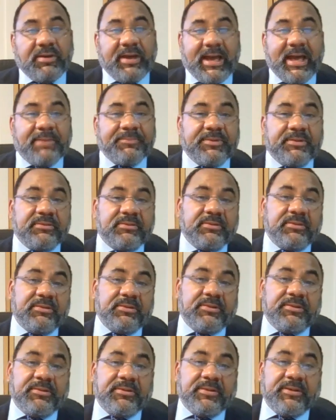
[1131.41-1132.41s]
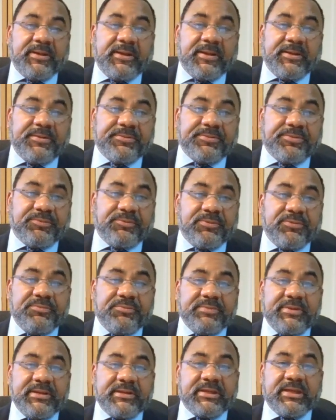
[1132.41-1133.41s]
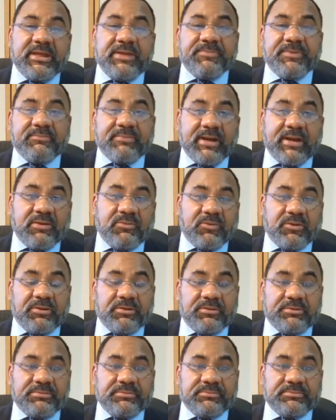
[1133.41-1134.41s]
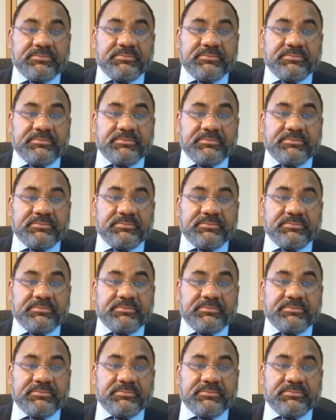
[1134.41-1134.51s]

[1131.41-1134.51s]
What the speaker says: happen, through me keeping my word,